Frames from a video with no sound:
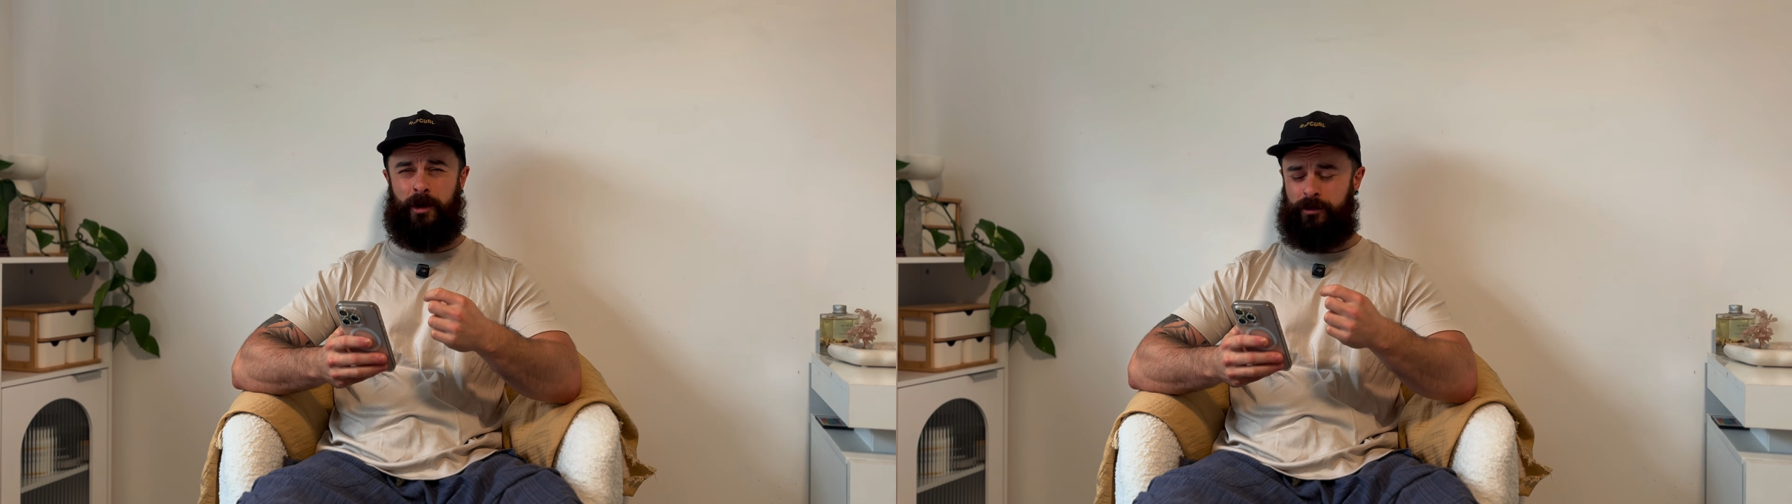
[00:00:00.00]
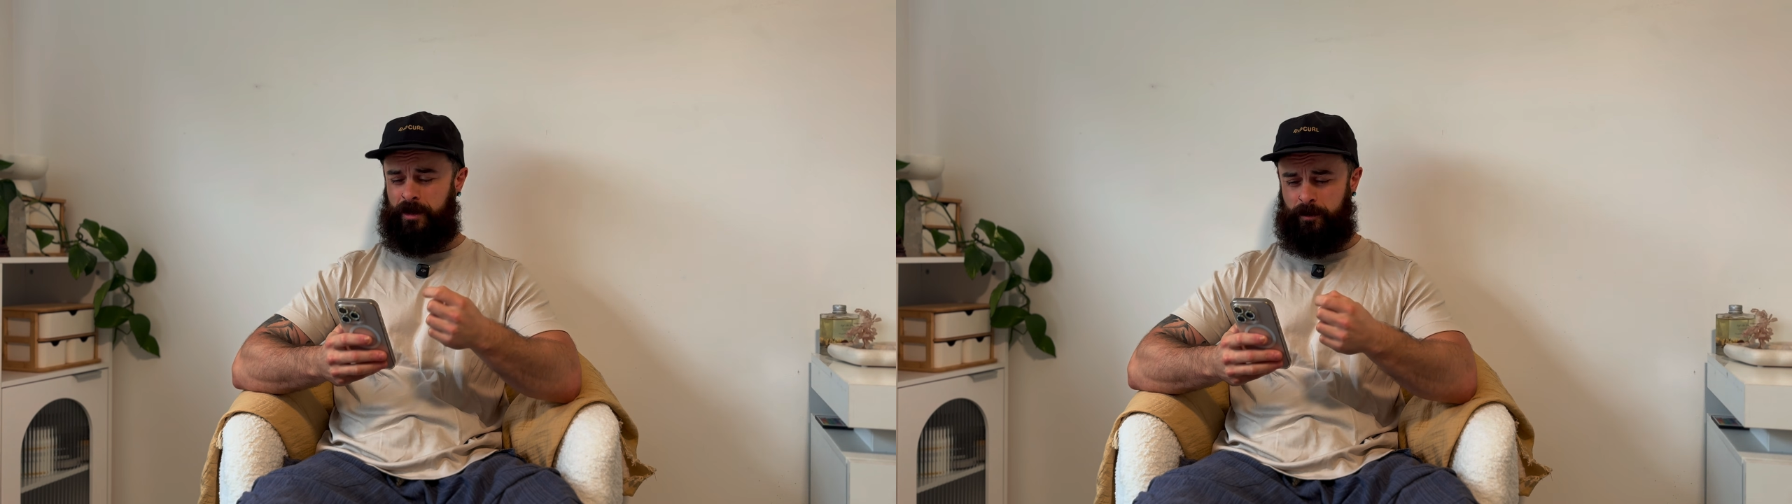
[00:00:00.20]

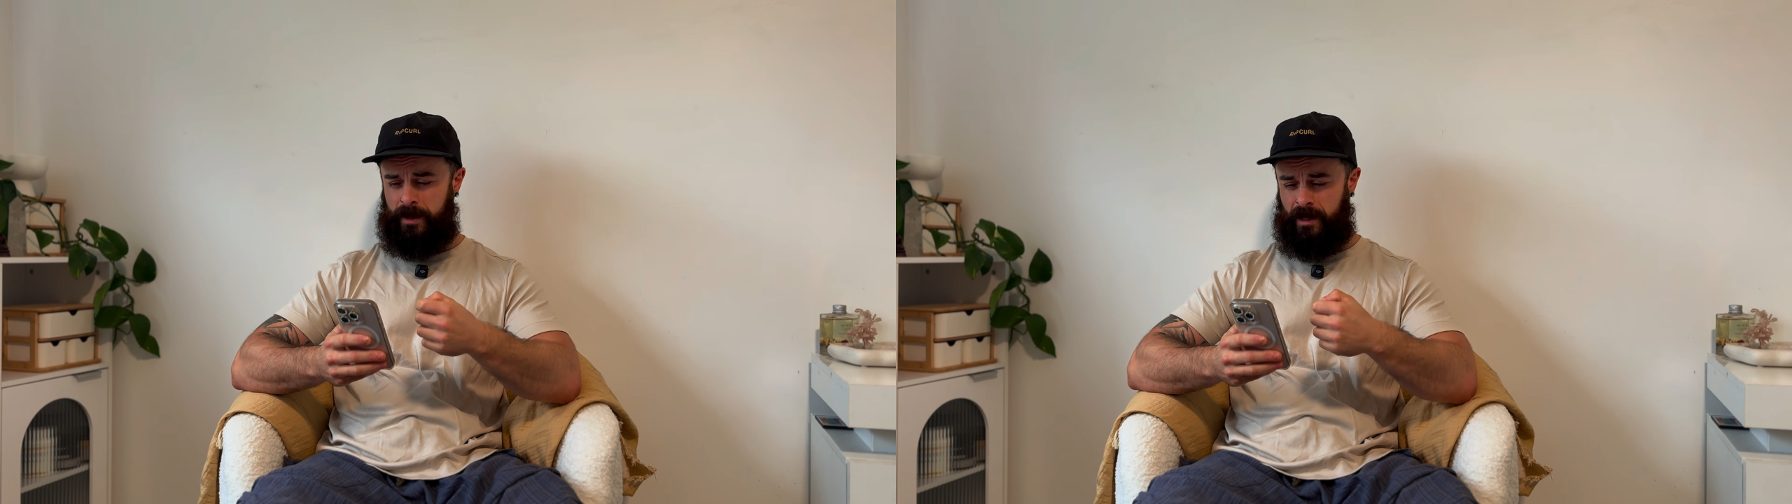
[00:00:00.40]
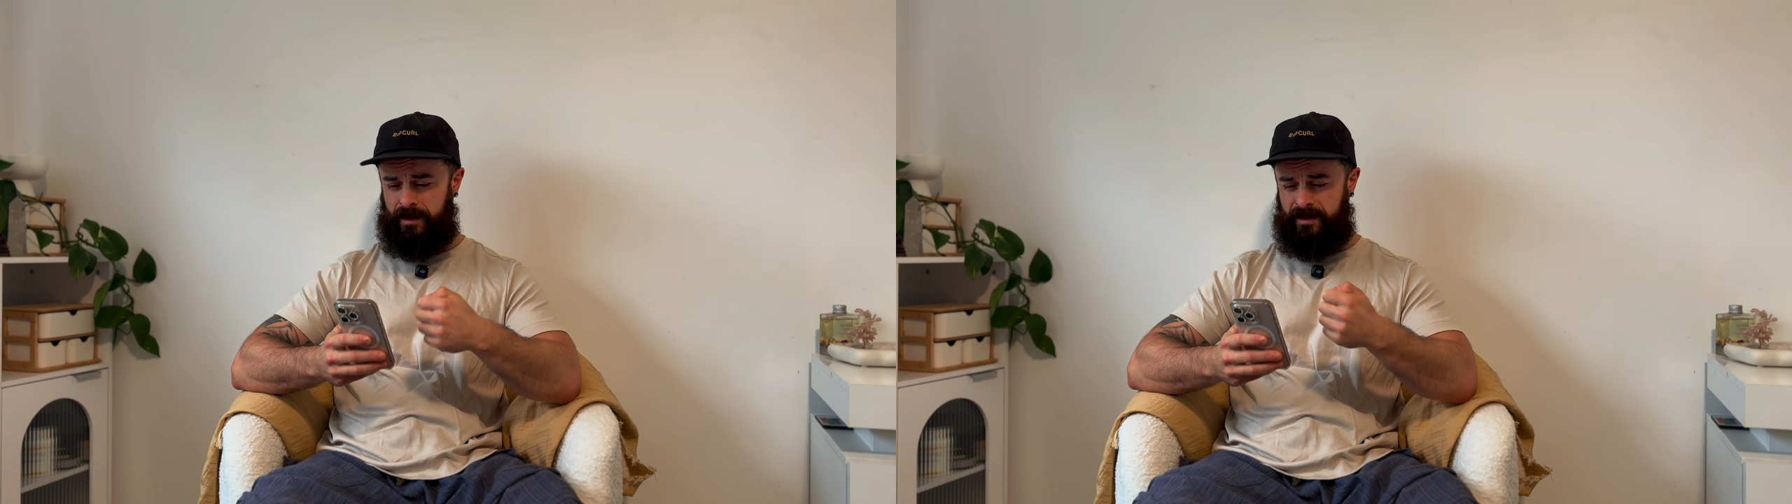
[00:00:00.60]
It was giving
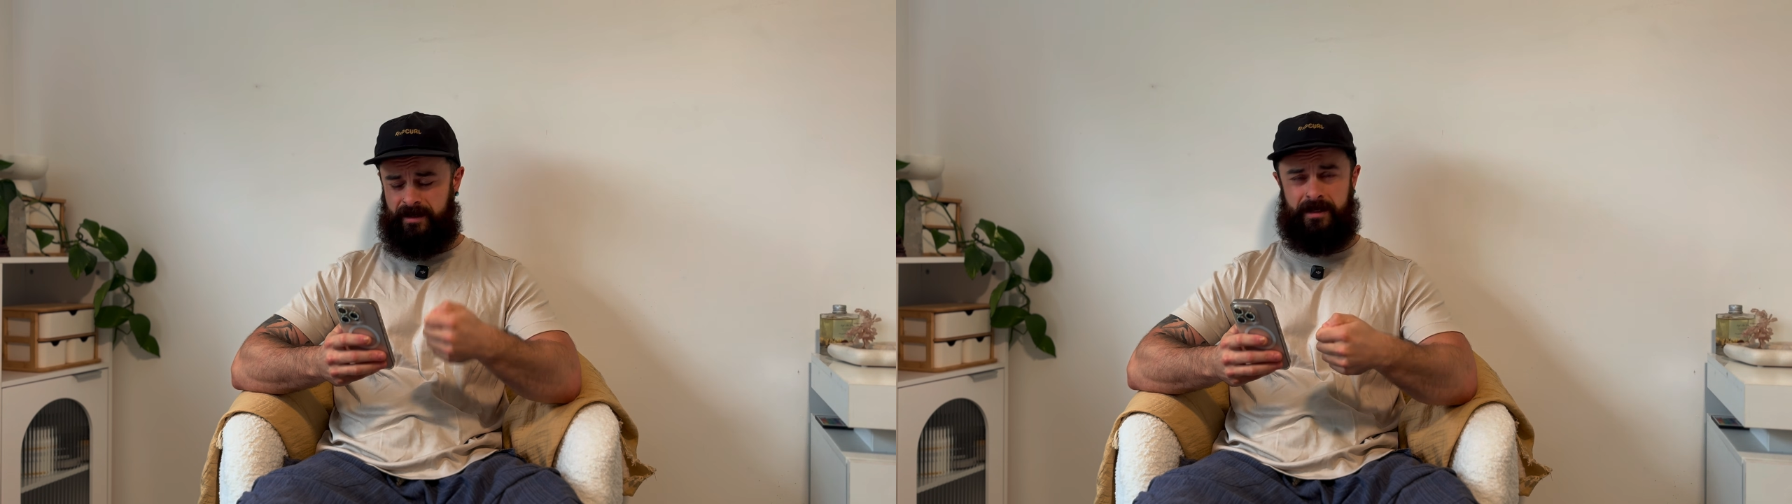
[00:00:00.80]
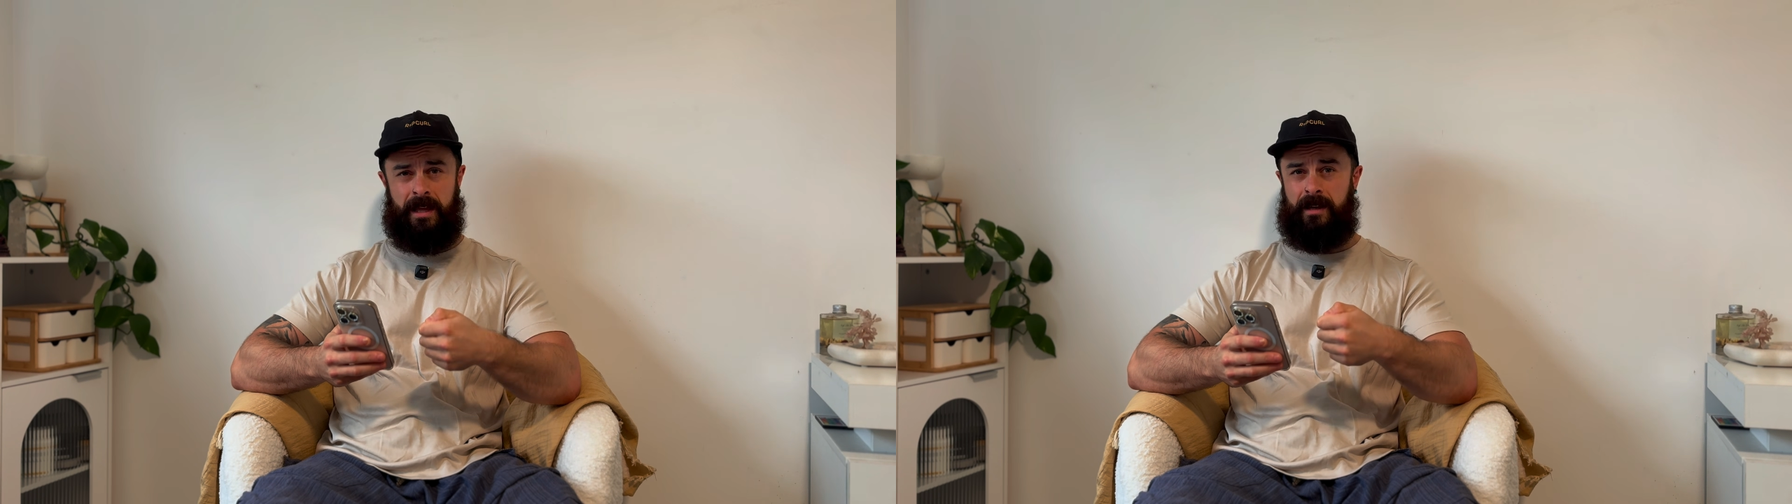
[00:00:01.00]
me like the
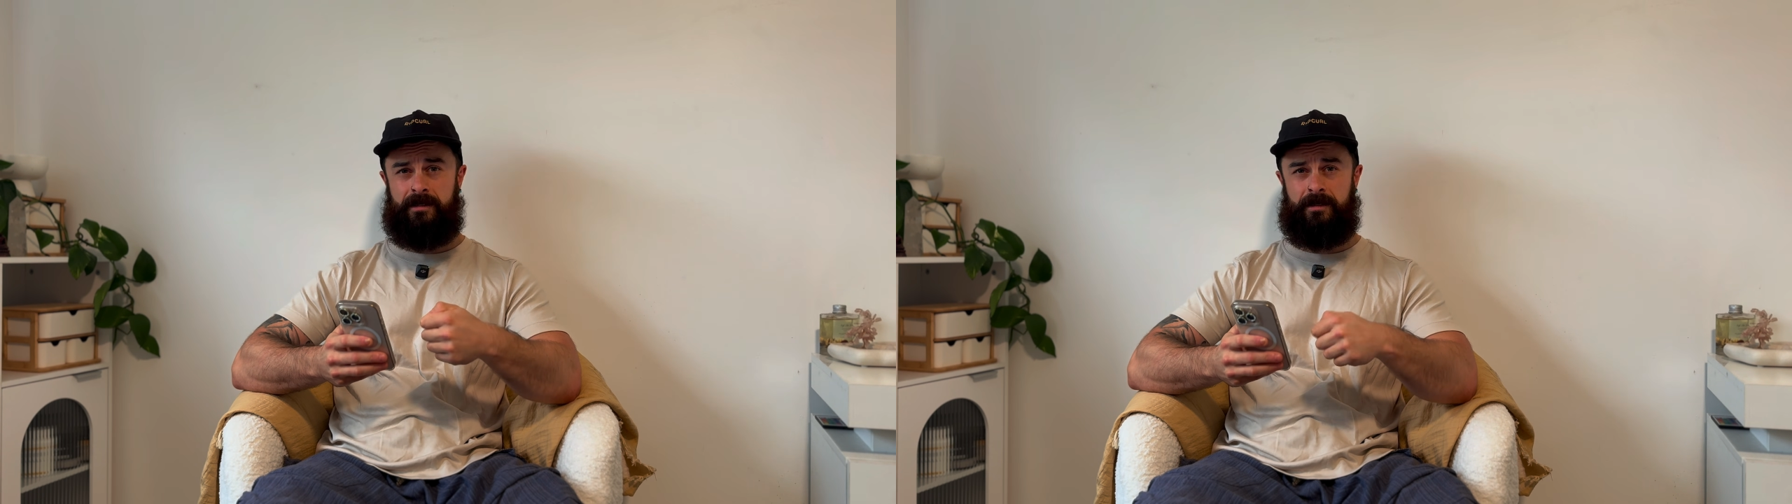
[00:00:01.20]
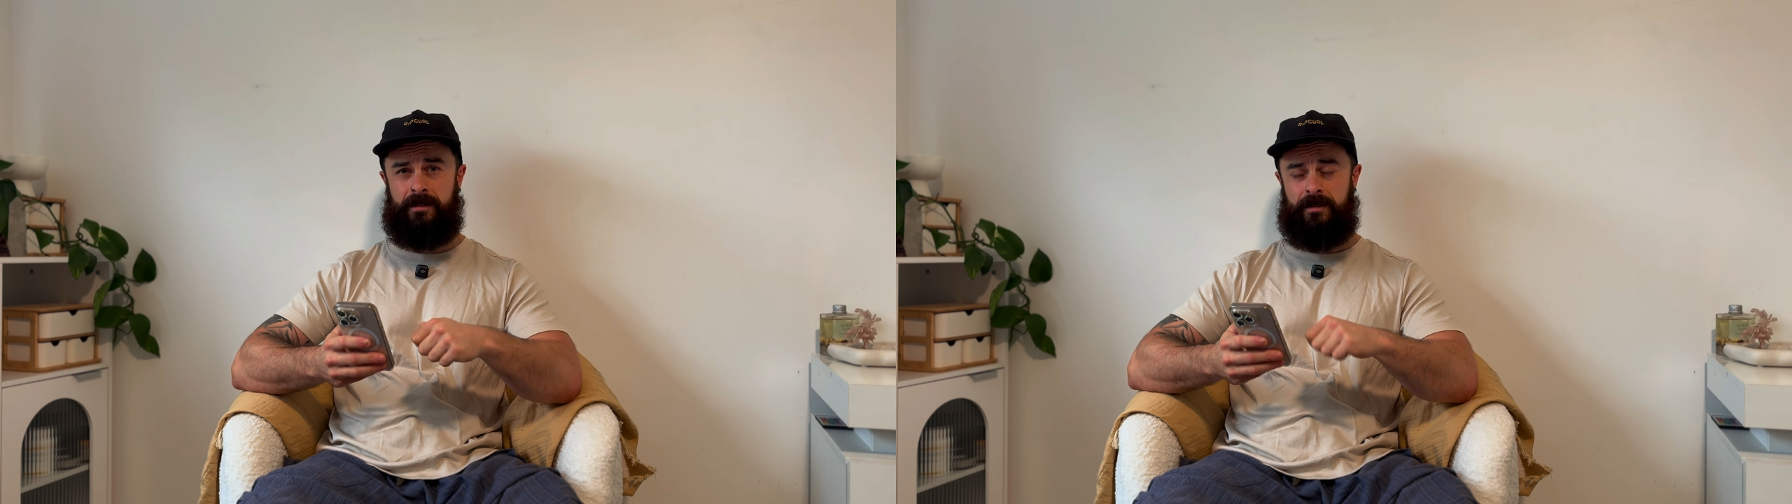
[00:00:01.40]

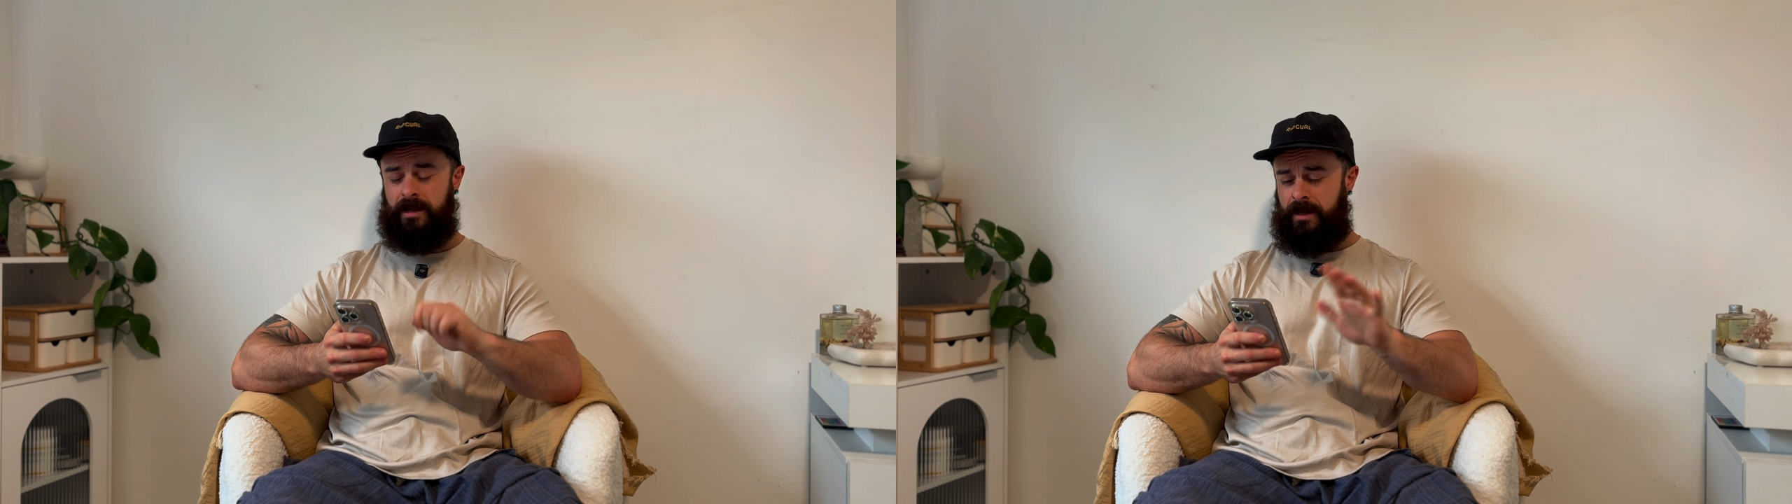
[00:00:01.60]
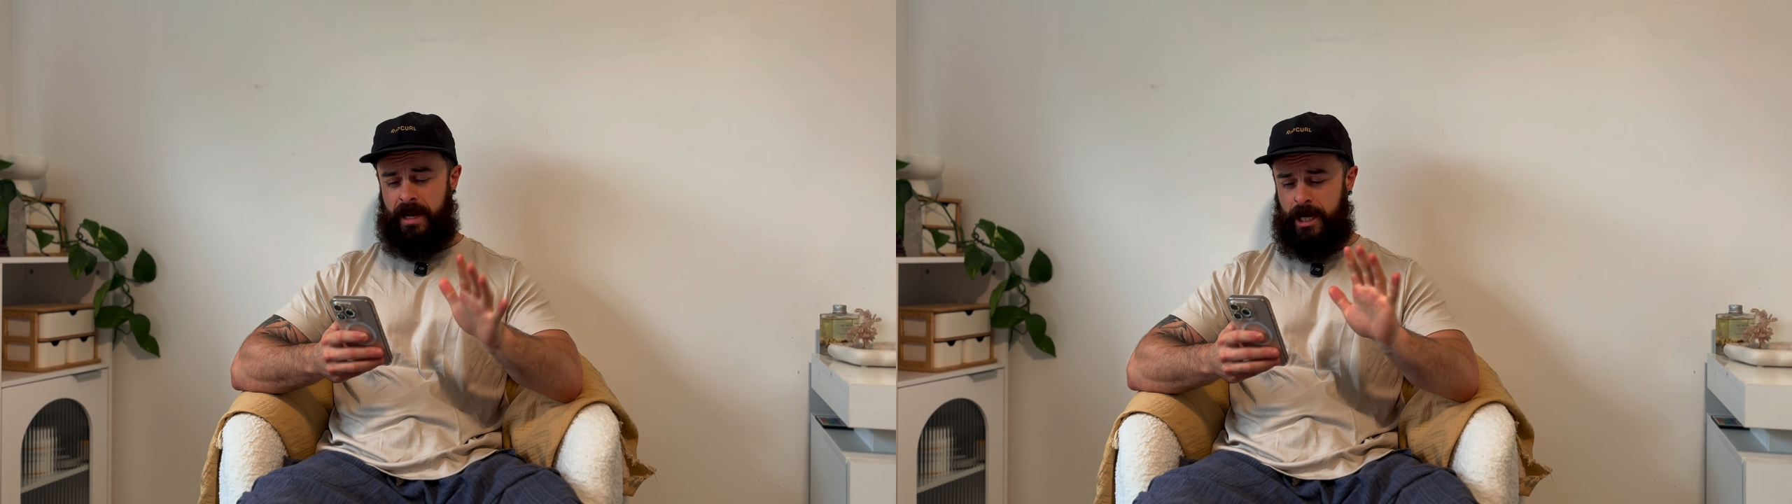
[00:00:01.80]
sticks, and
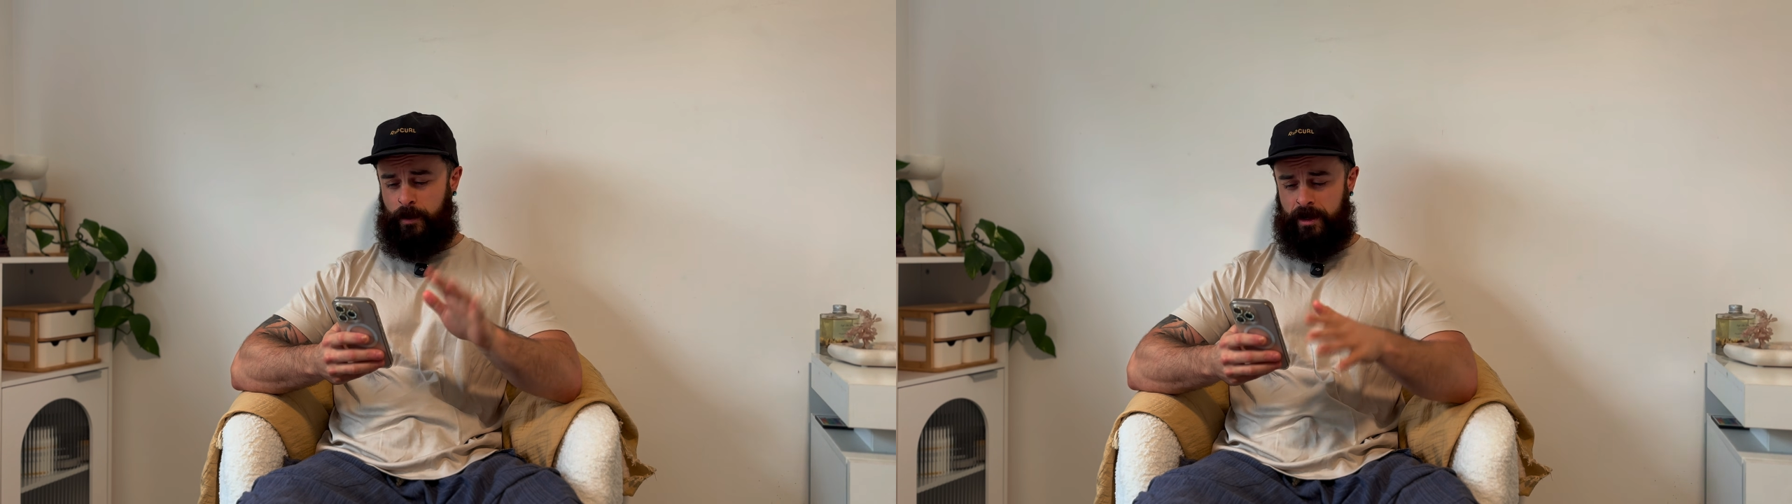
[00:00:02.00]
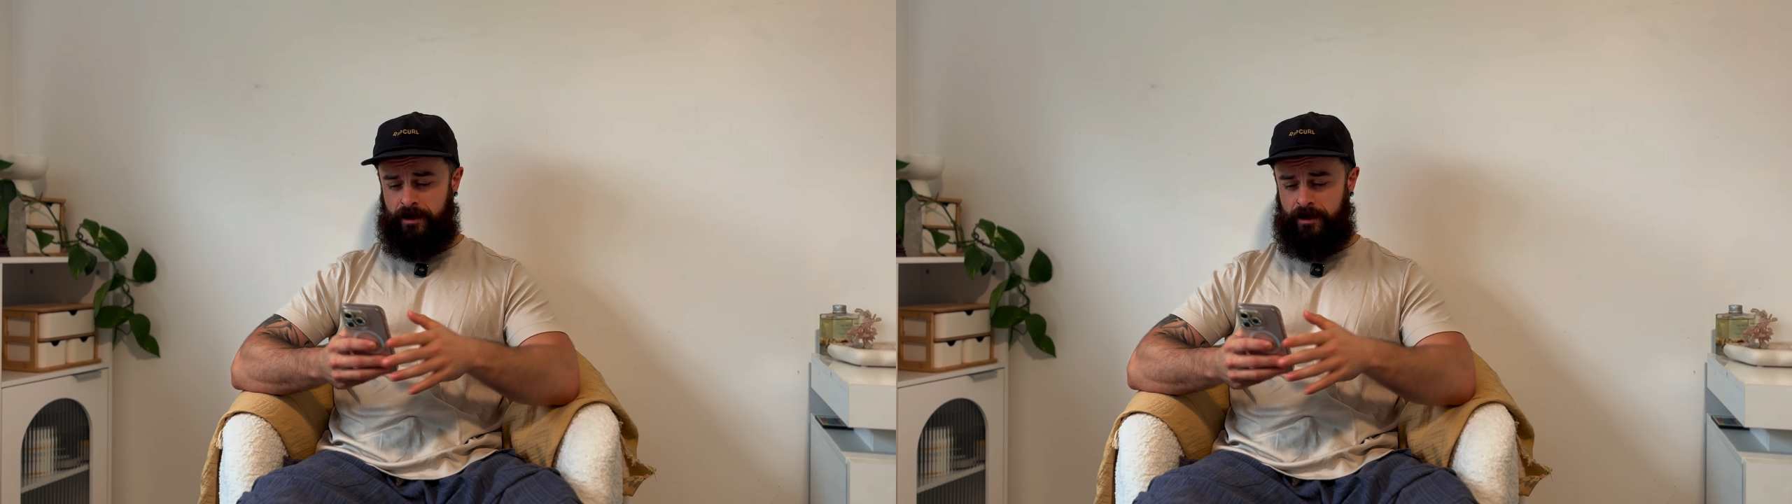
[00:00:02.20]
anyway,